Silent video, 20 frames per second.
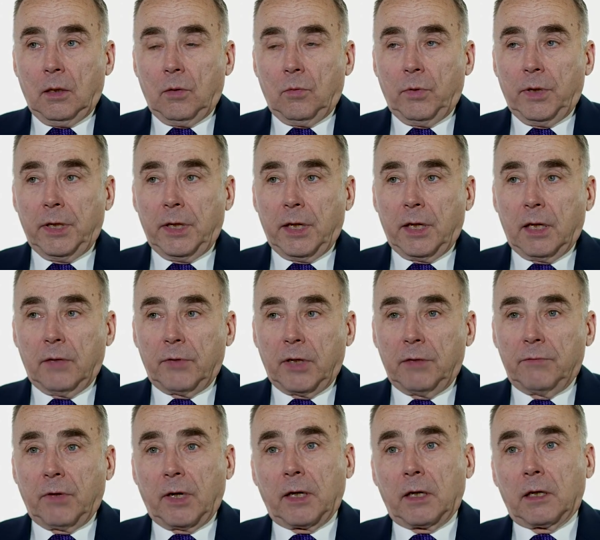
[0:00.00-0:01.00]
We have
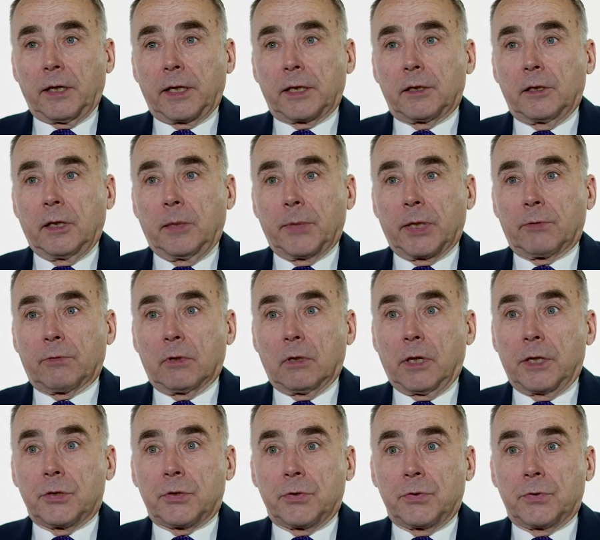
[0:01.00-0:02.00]
a vital economic
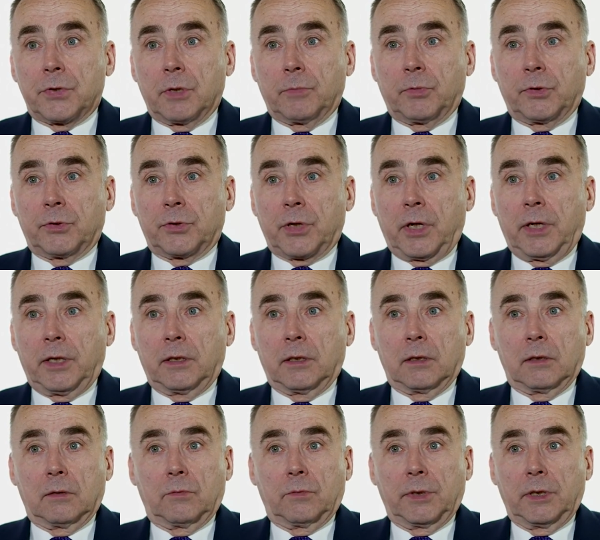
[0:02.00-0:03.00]
relationship with
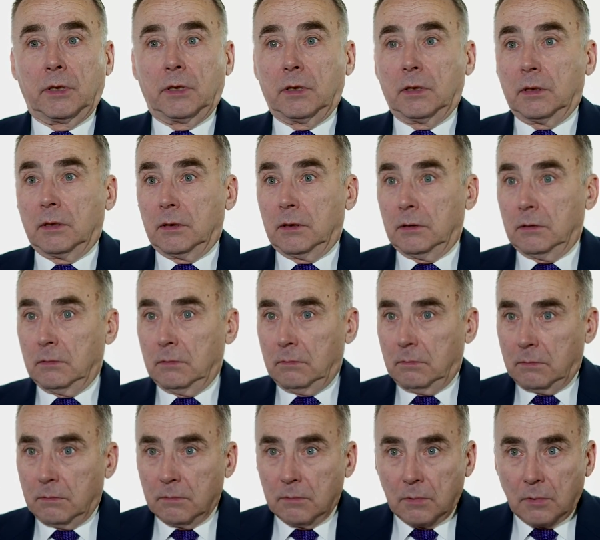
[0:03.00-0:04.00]
China. We
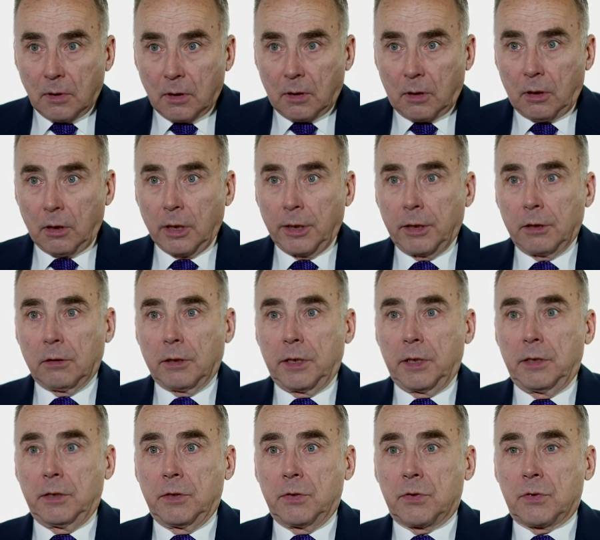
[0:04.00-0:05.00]

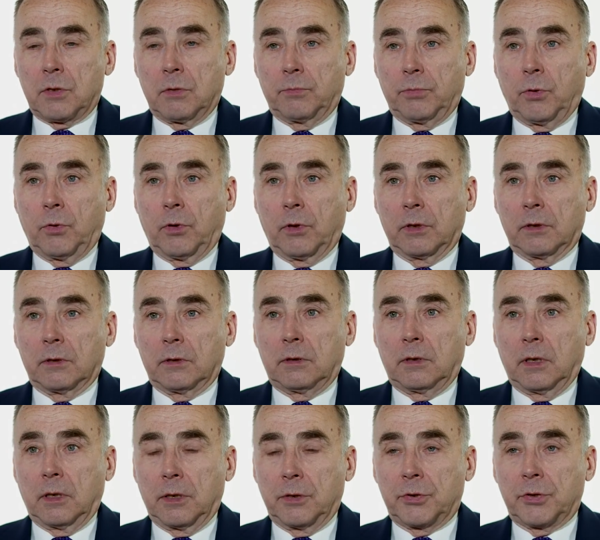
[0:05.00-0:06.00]
clearly support
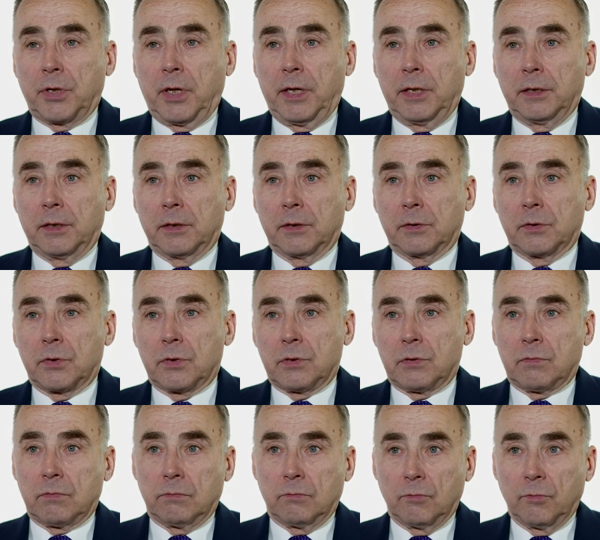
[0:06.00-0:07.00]

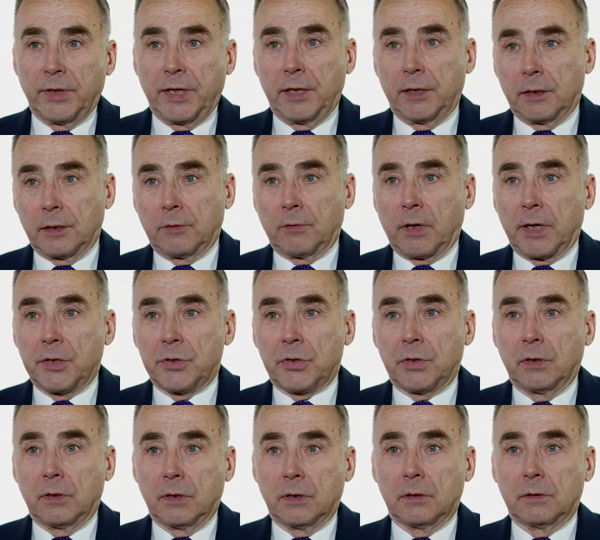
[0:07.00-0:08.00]
China's
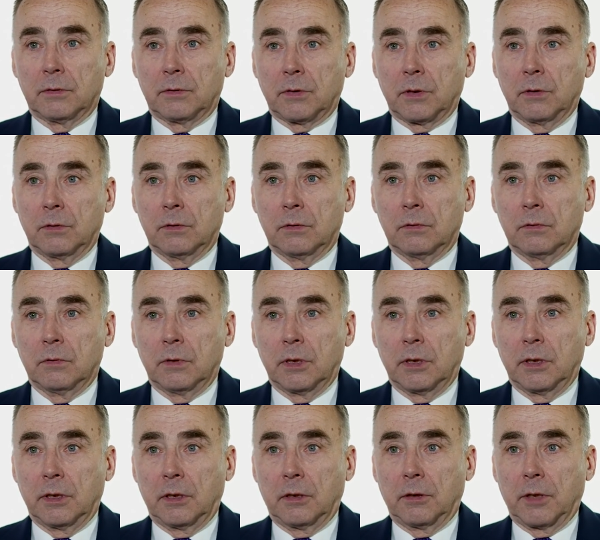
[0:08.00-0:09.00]
reintegration into
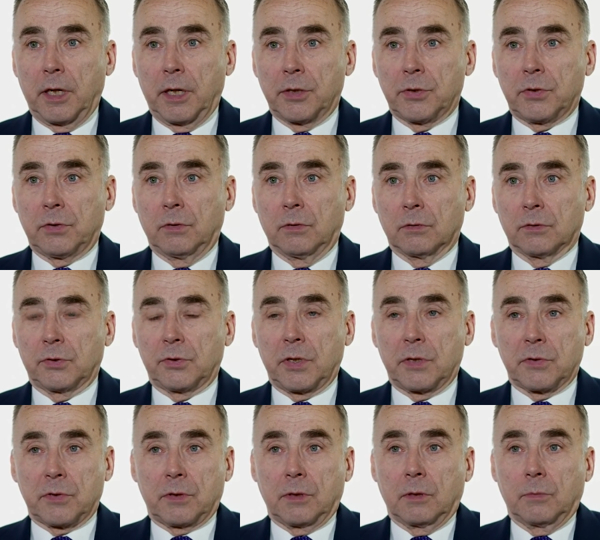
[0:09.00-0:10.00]
the international
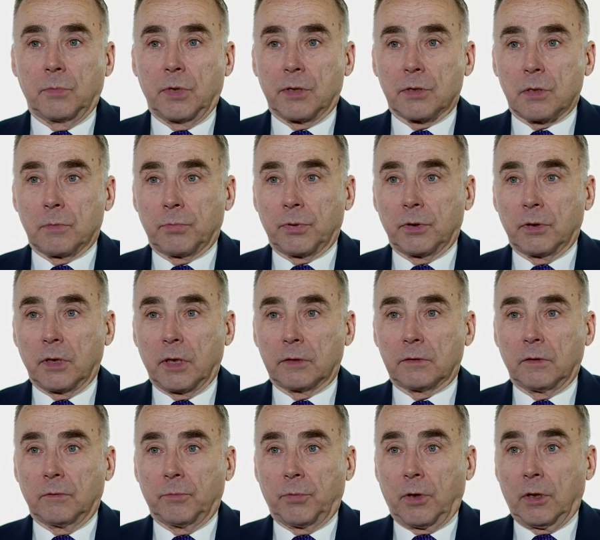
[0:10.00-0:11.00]
system as a
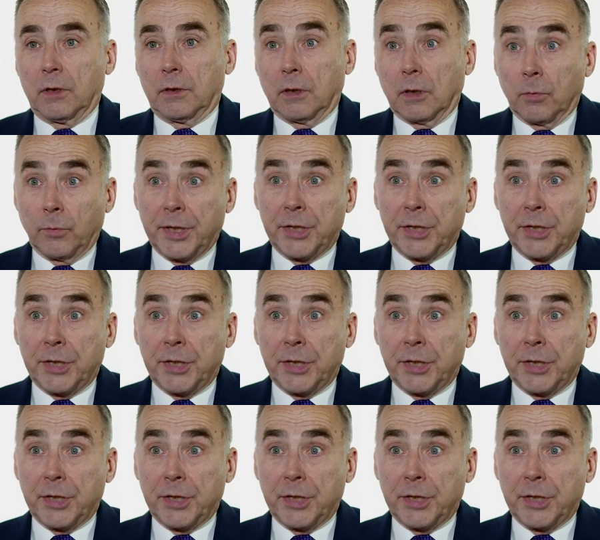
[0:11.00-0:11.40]
productive partner.